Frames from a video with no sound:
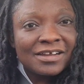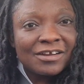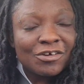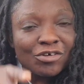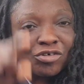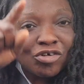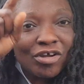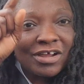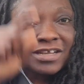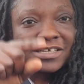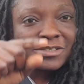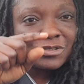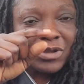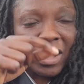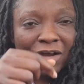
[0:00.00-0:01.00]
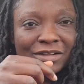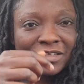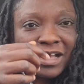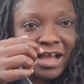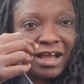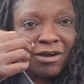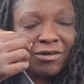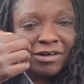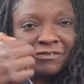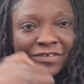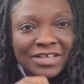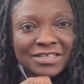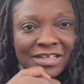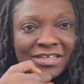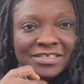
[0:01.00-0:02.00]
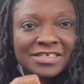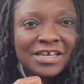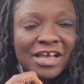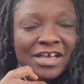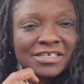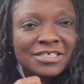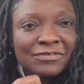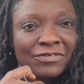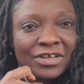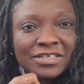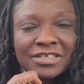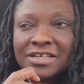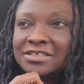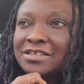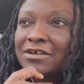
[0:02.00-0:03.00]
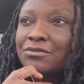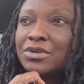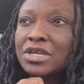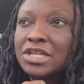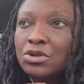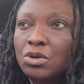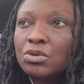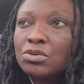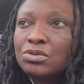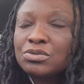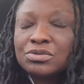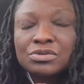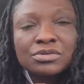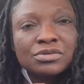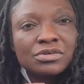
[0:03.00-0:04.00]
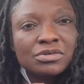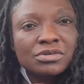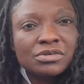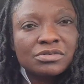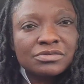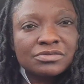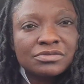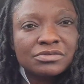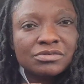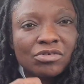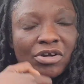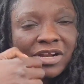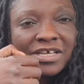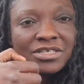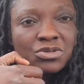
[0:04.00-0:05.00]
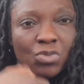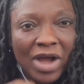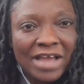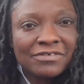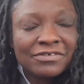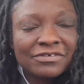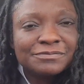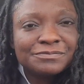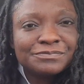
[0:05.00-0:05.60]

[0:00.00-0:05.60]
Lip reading: Rawlings, our first lady, ex-first lady that we know, Rawlings' wife,